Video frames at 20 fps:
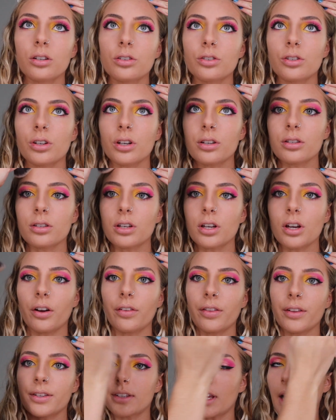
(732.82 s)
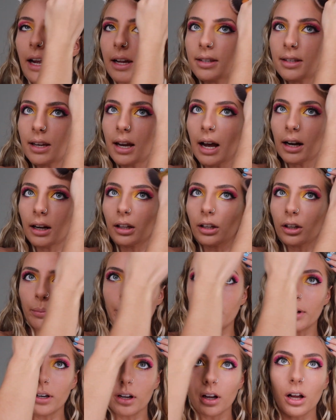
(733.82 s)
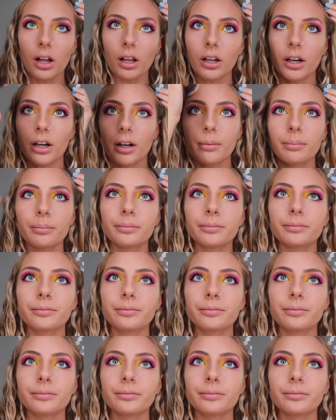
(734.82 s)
just here on the sides to add a little bit of color.